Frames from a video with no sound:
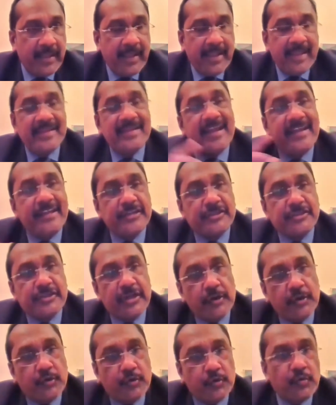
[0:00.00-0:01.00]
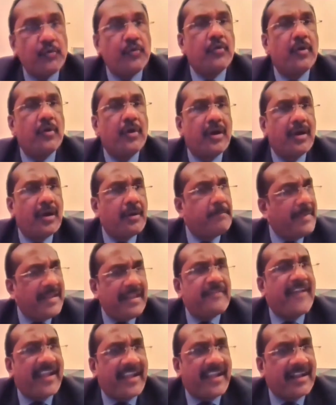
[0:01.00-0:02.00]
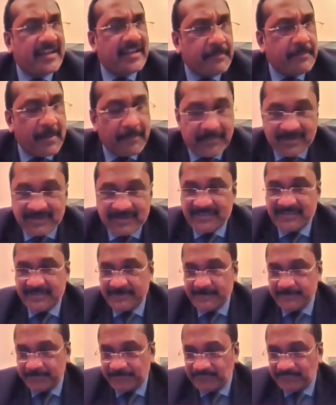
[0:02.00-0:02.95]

in addition to many faculty members.